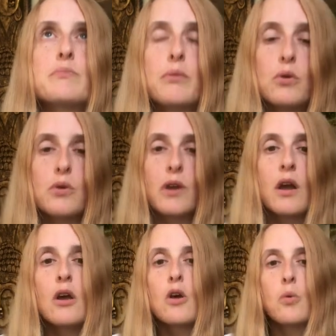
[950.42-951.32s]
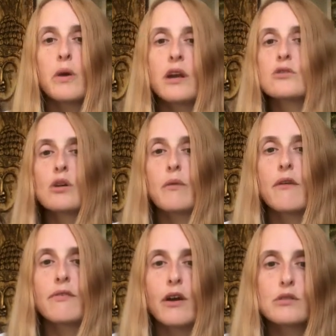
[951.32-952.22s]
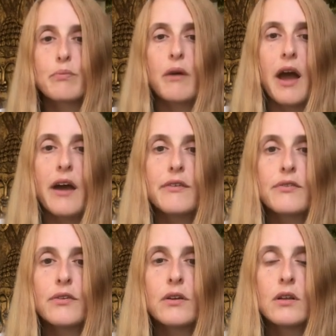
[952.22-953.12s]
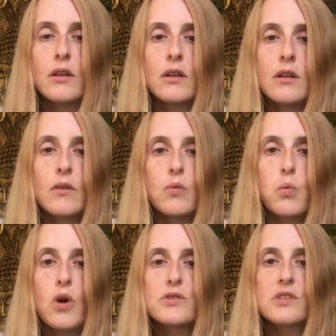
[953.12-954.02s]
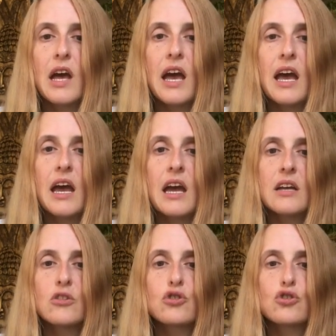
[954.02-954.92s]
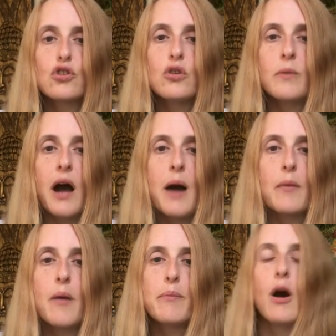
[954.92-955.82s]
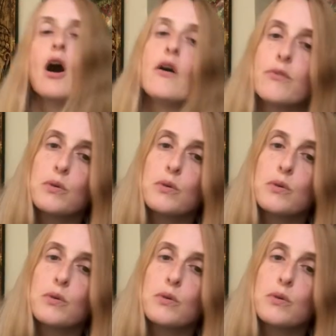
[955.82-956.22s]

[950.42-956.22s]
born, when I took my first breath, was there trauma at my birth?